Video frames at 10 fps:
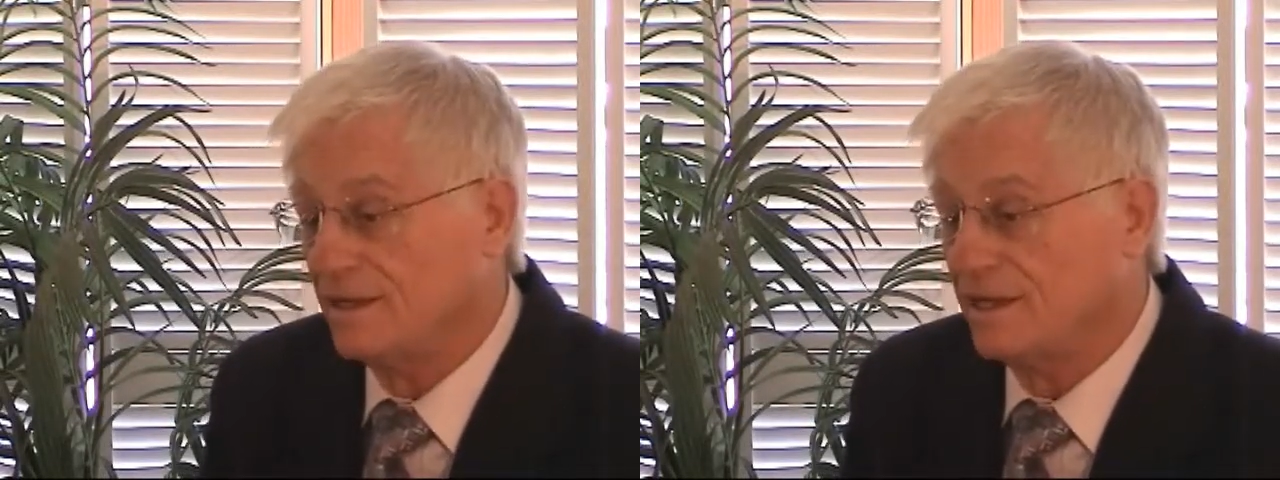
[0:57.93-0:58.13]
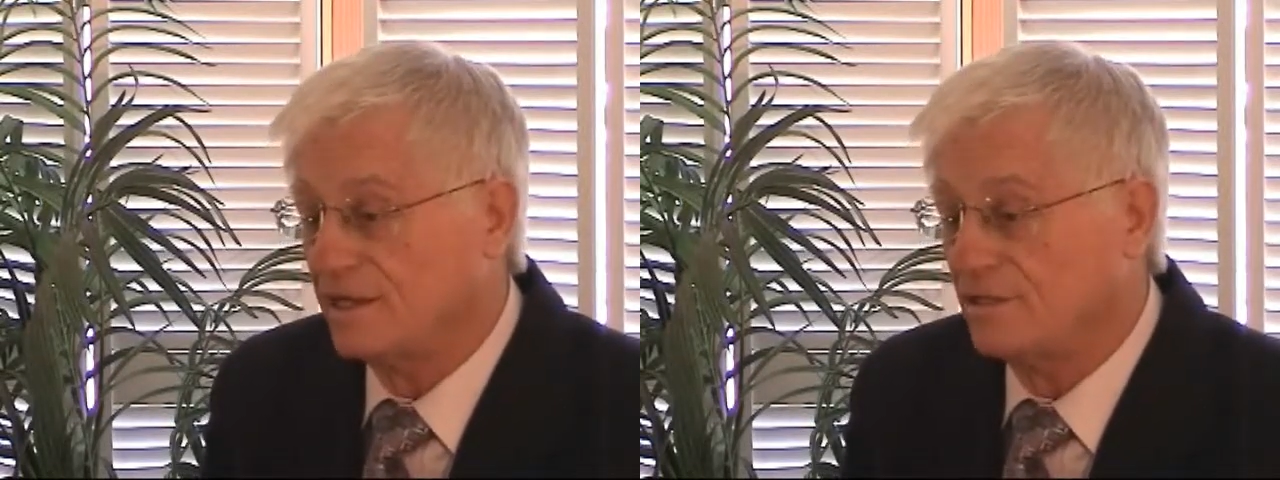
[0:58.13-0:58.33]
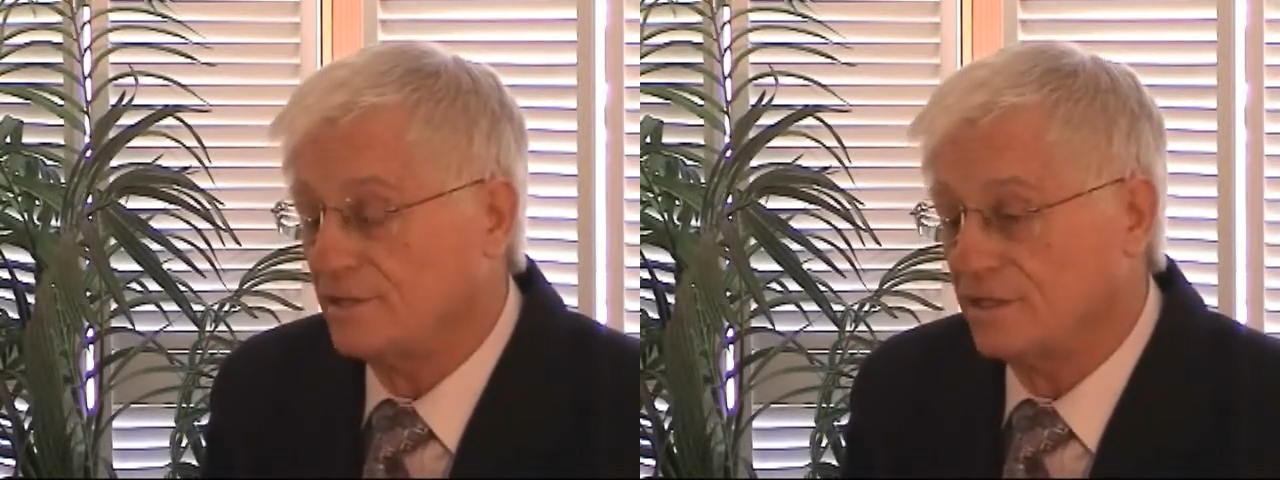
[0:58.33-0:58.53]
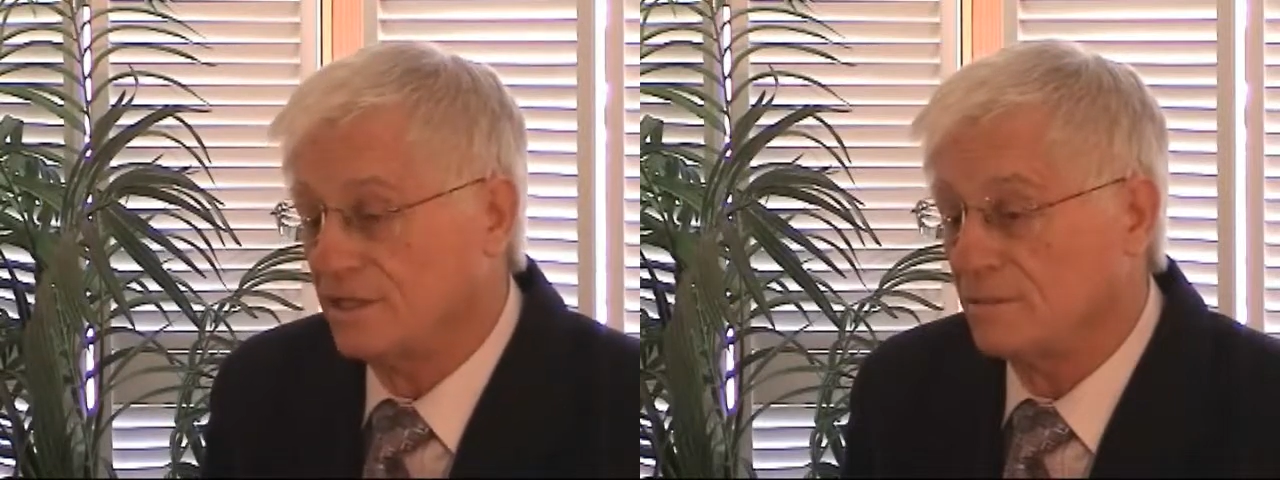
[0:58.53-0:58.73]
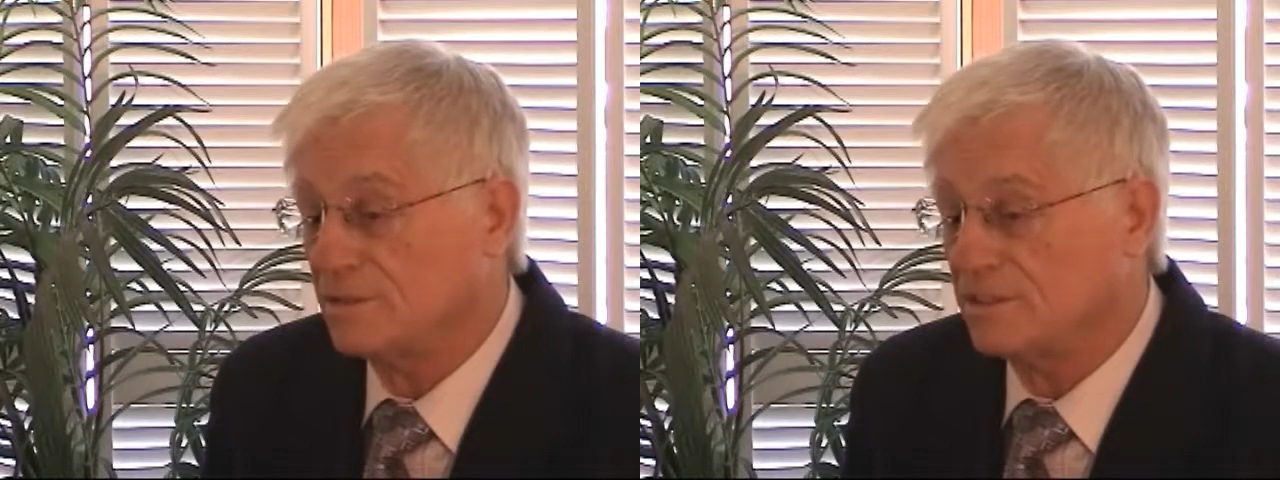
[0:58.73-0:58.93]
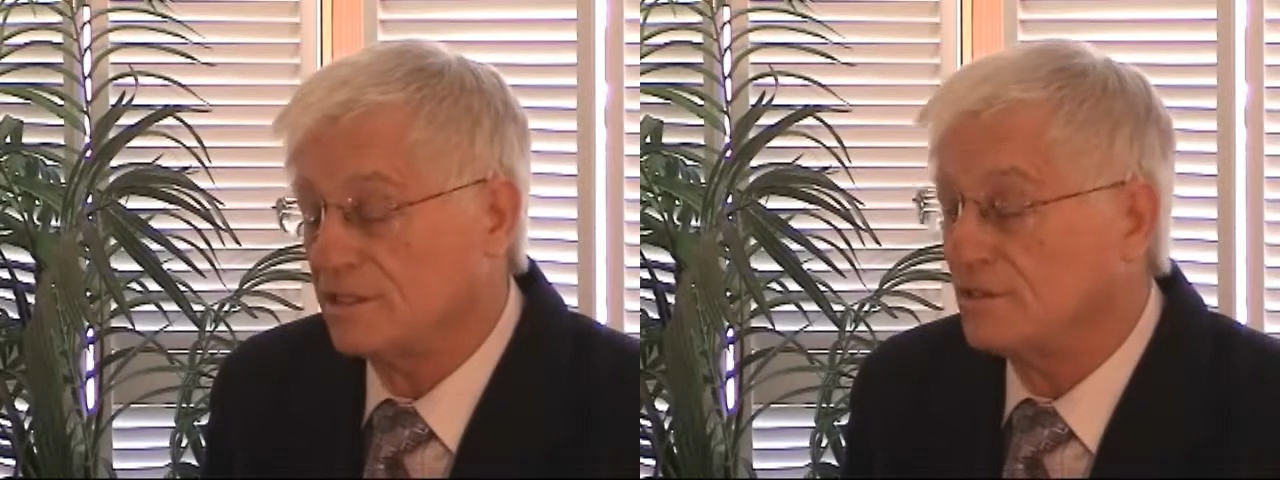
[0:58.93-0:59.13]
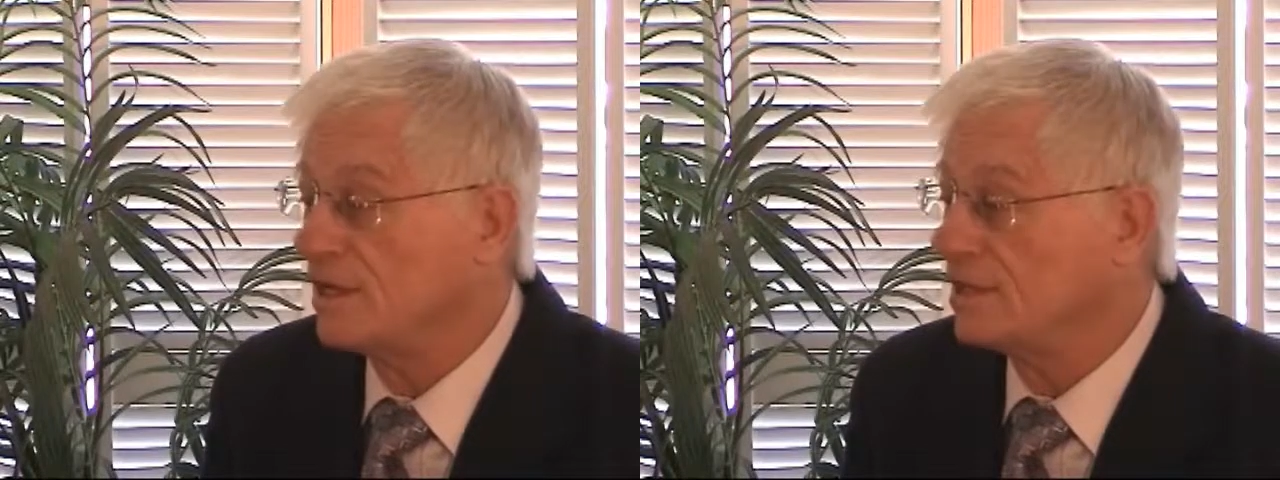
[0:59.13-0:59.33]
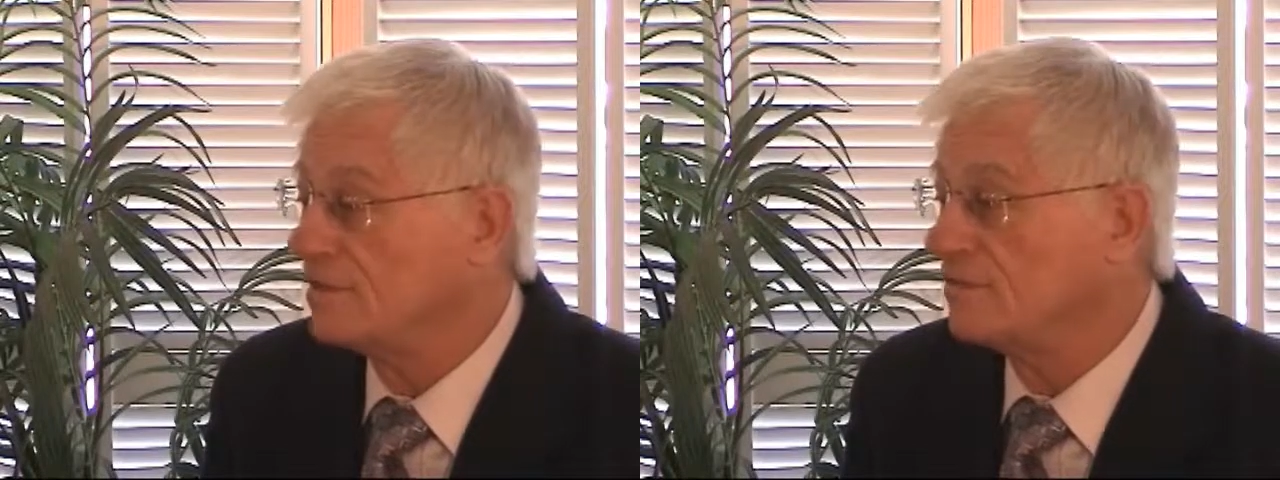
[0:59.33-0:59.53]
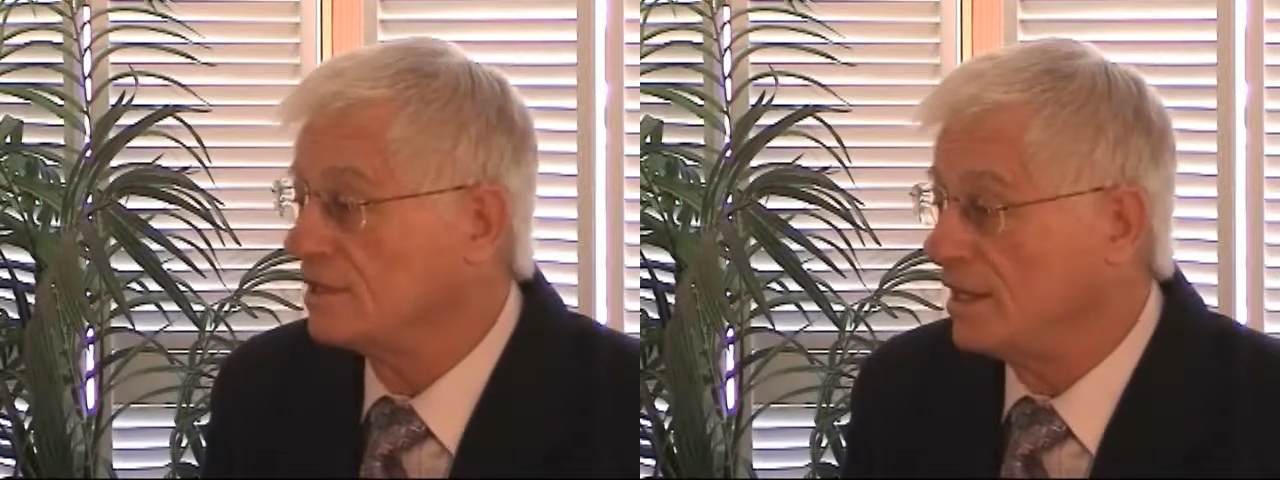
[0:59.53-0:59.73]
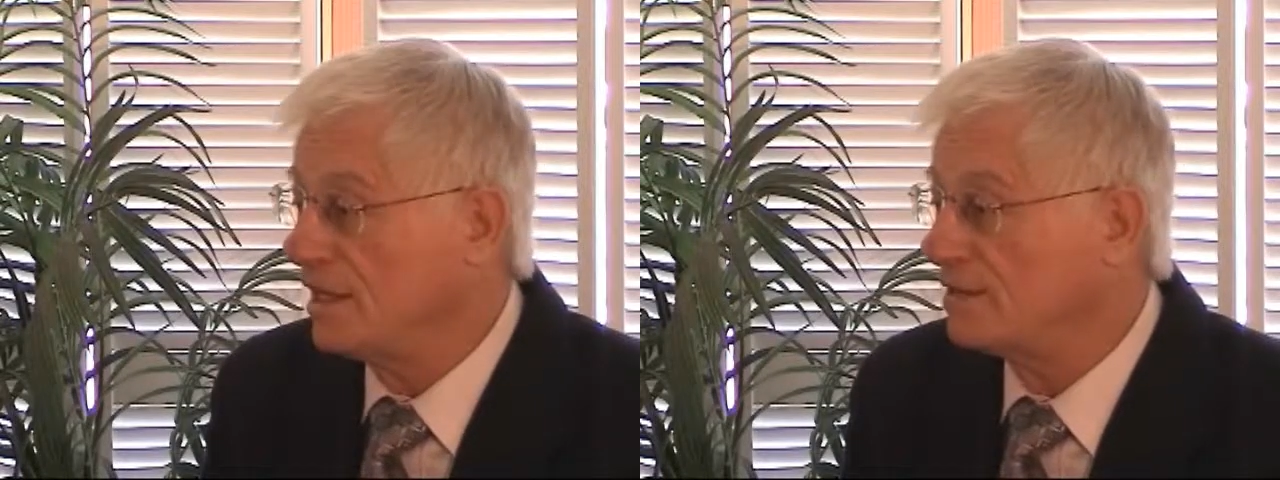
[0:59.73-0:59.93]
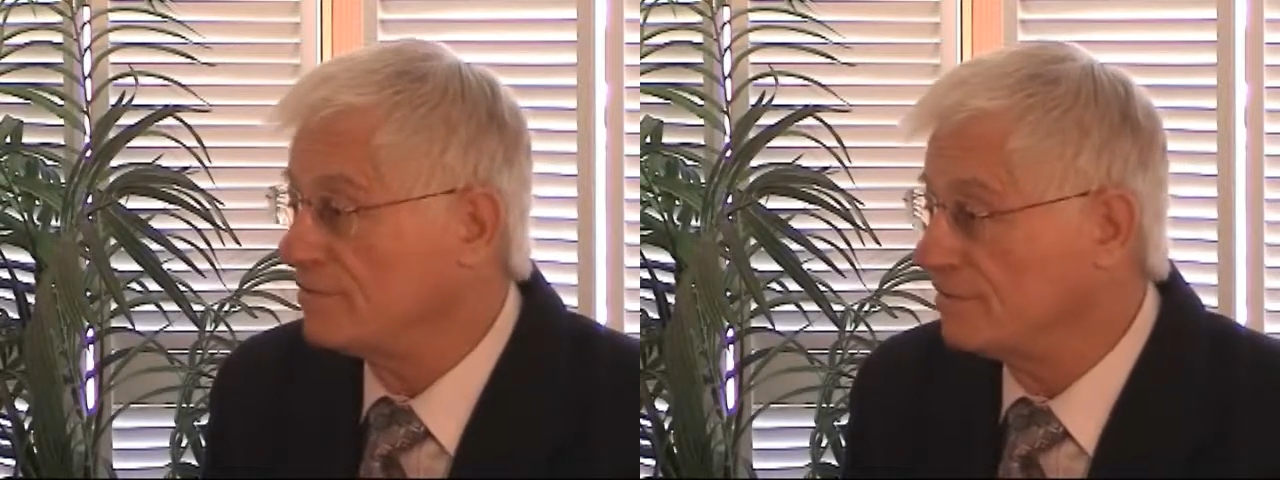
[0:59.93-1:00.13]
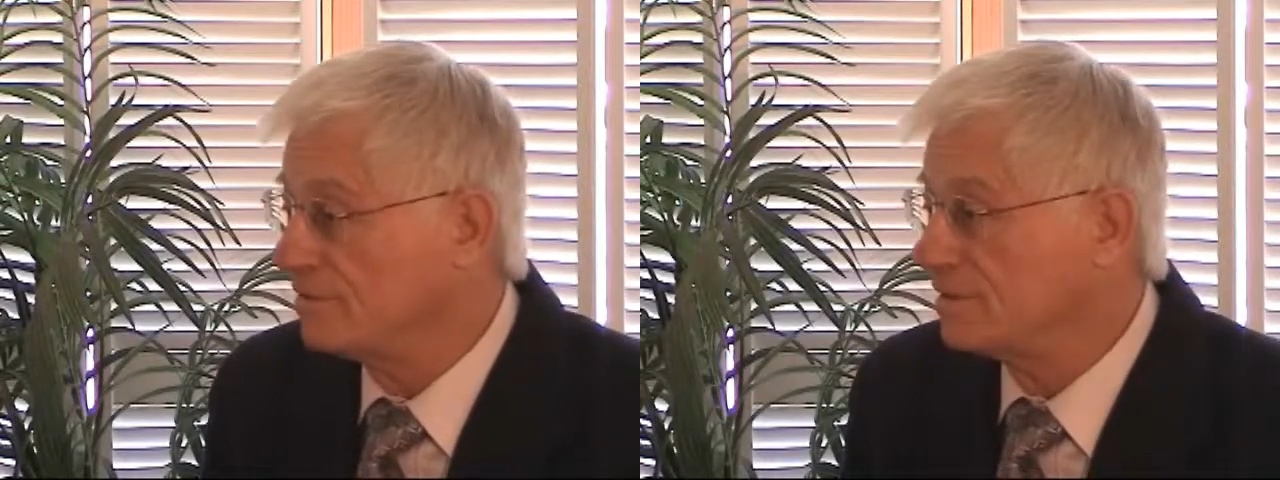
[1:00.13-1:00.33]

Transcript: And I can look at them and say, you're not living life.